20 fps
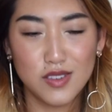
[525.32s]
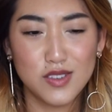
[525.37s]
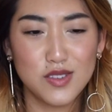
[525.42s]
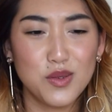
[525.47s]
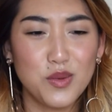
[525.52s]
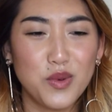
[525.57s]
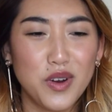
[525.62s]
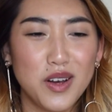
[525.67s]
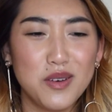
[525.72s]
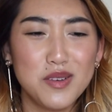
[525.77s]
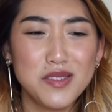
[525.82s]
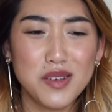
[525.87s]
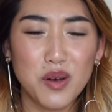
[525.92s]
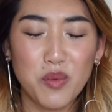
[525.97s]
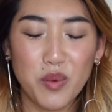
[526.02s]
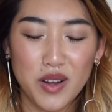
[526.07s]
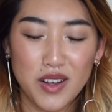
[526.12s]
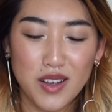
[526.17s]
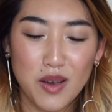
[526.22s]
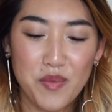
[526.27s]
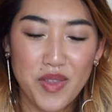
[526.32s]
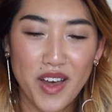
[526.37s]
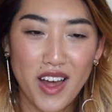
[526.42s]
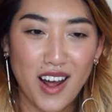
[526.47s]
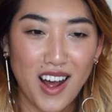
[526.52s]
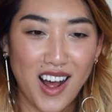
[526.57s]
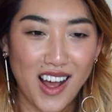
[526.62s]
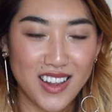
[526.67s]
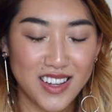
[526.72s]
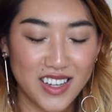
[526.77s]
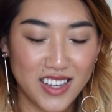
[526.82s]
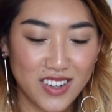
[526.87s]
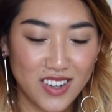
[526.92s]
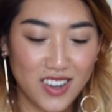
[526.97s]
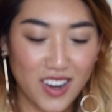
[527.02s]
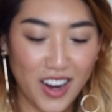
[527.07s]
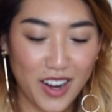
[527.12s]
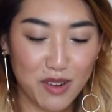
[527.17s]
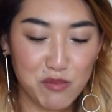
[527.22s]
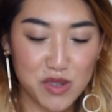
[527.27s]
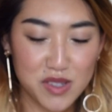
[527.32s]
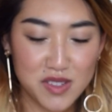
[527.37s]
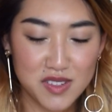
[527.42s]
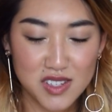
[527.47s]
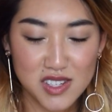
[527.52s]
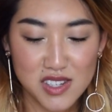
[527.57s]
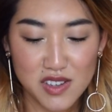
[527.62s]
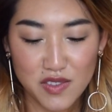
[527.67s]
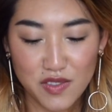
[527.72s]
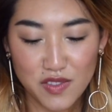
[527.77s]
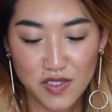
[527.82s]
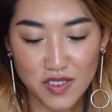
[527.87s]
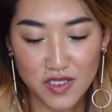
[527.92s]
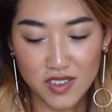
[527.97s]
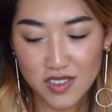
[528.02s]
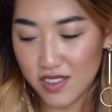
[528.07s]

So when I was opening up that eyeliner, I must have,